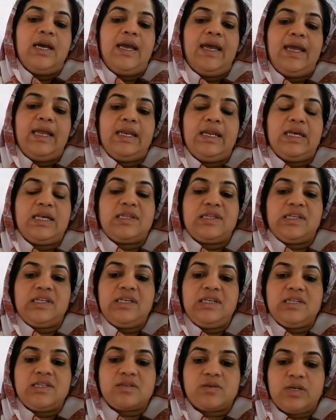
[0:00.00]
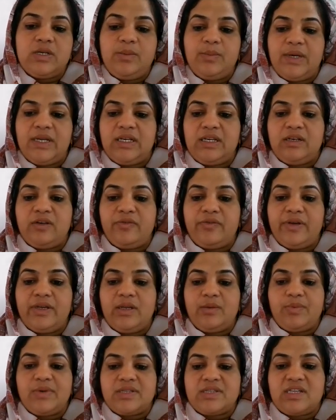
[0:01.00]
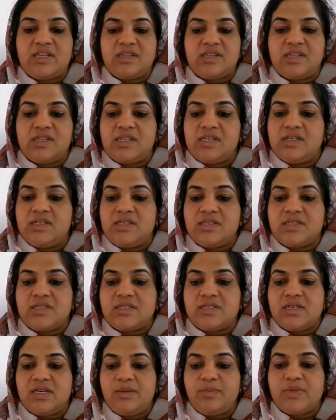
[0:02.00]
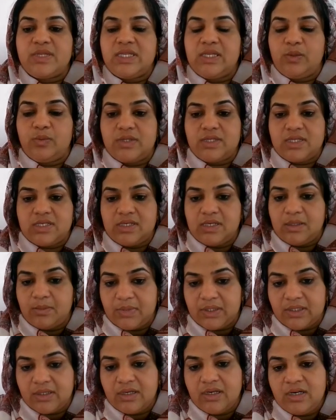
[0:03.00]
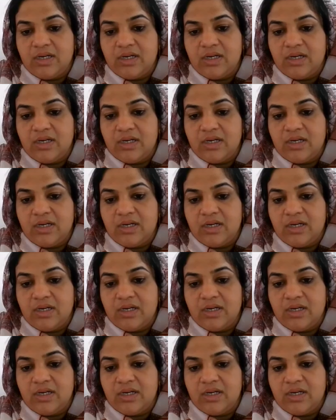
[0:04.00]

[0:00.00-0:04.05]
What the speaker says: and SA is stream identifier plus SSN is stream sequence number,